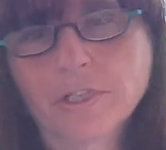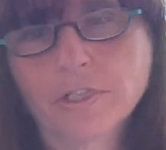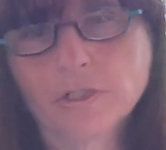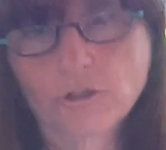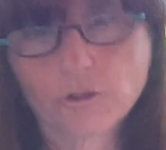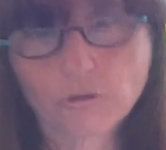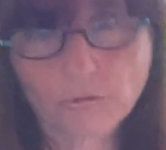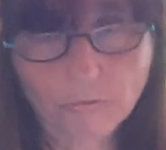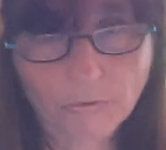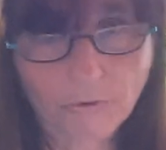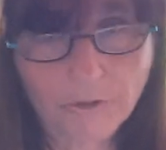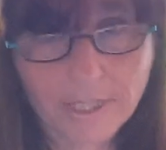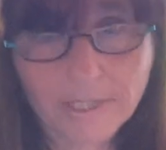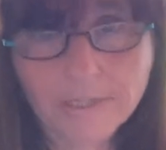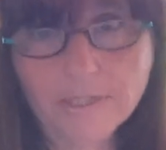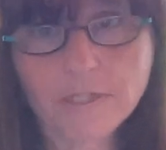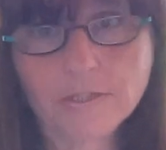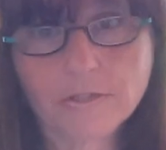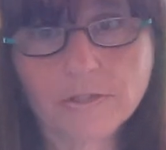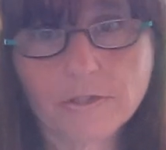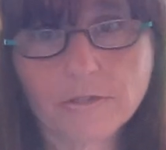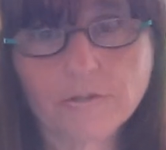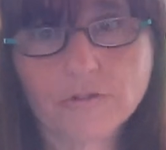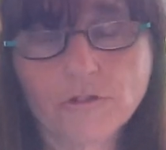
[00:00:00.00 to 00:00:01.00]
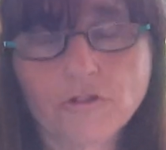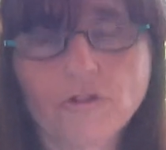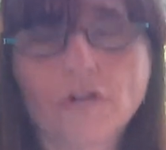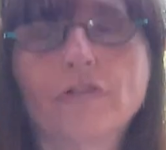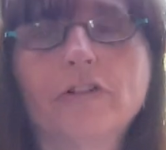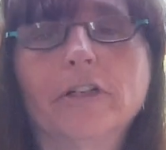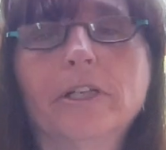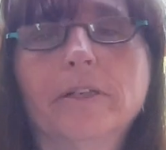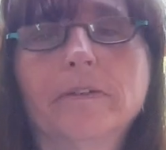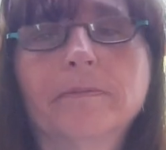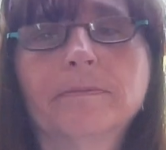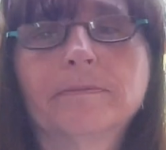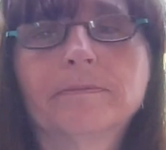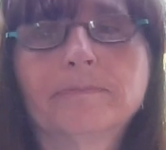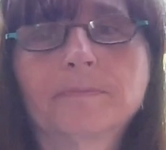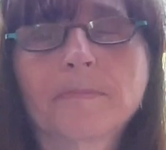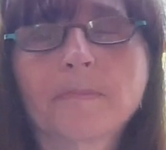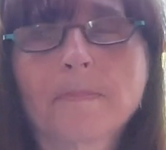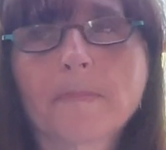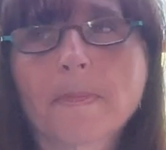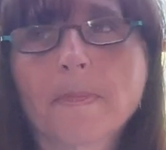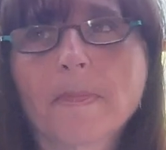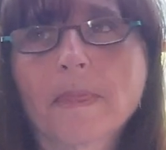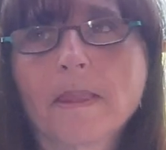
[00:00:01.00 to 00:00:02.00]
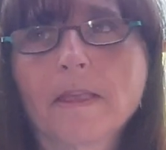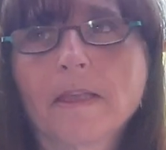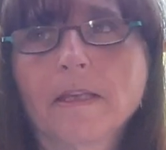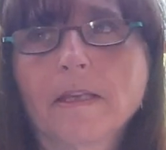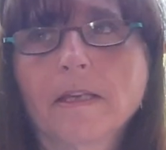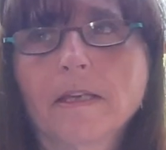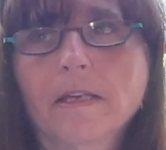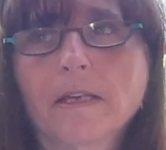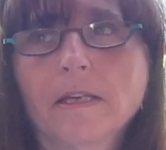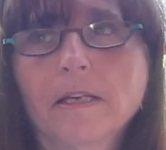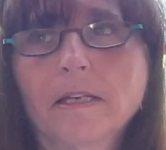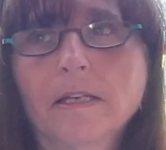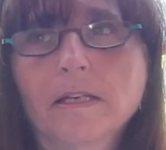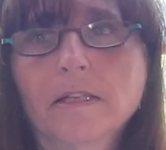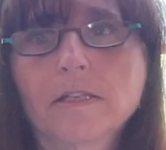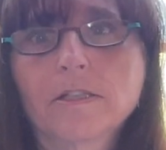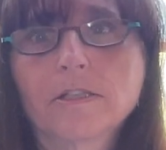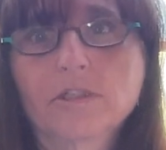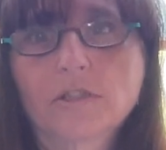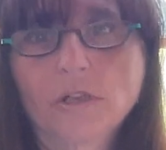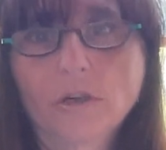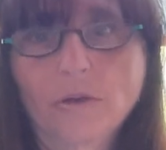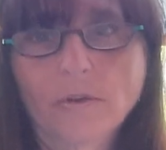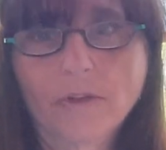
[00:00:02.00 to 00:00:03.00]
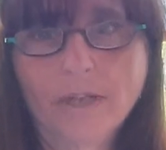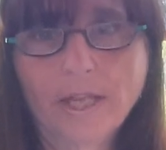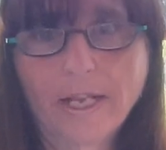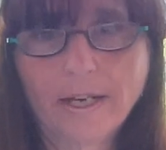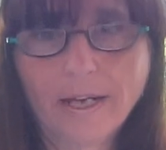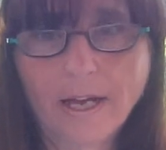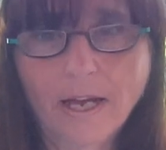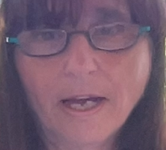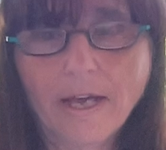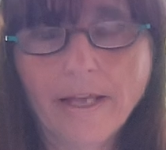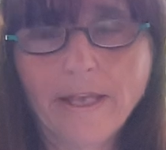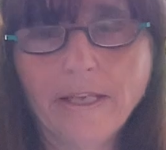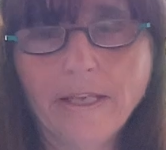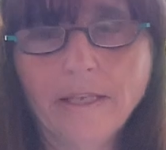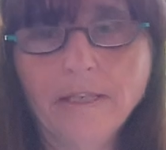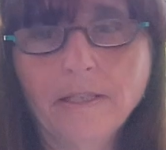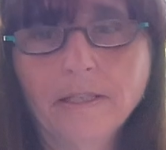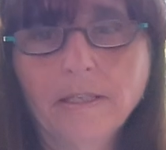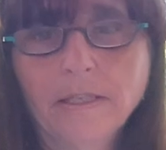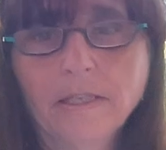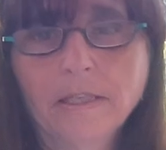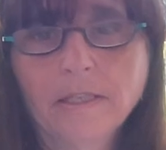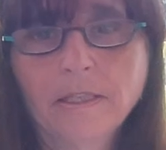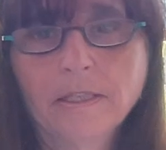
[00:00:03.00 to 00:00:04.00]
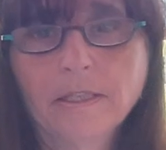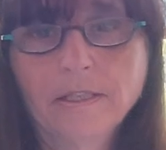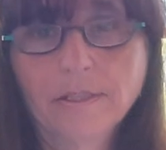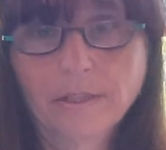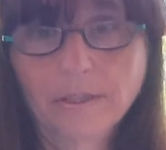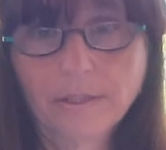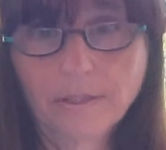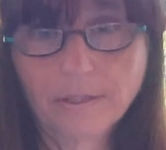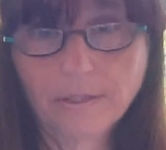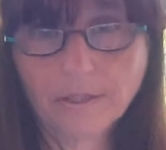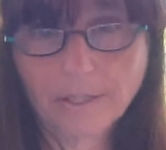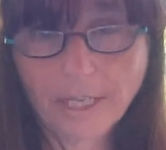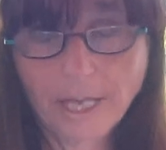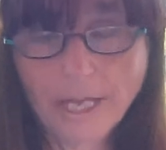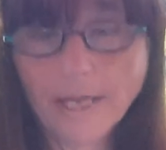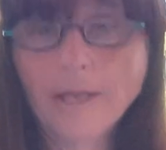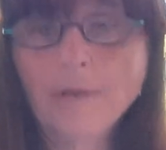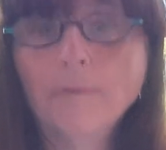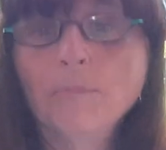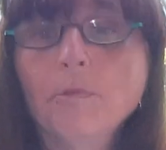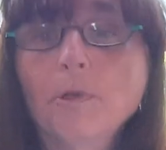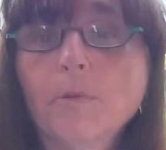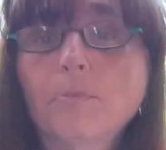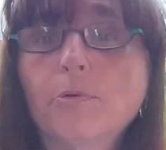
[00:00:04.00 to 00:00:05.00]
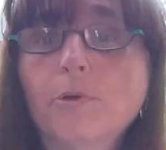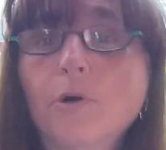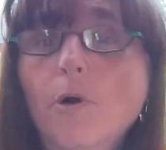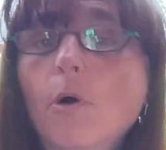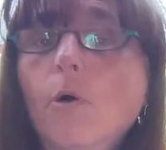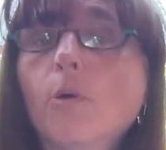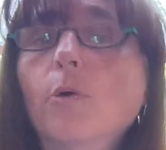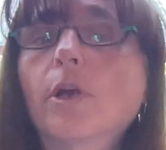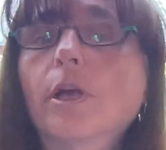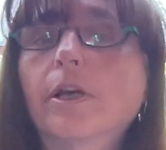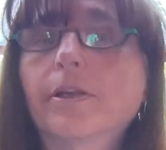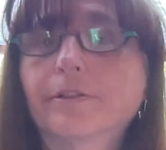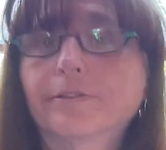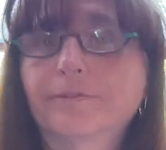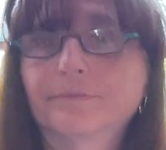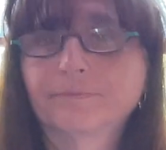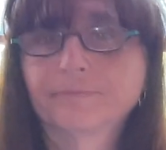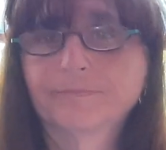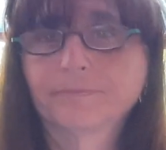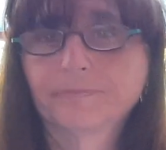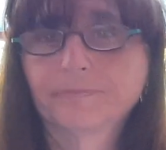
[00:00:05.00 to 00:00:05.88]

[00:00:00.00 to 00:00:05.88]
through this story, so that I can be broken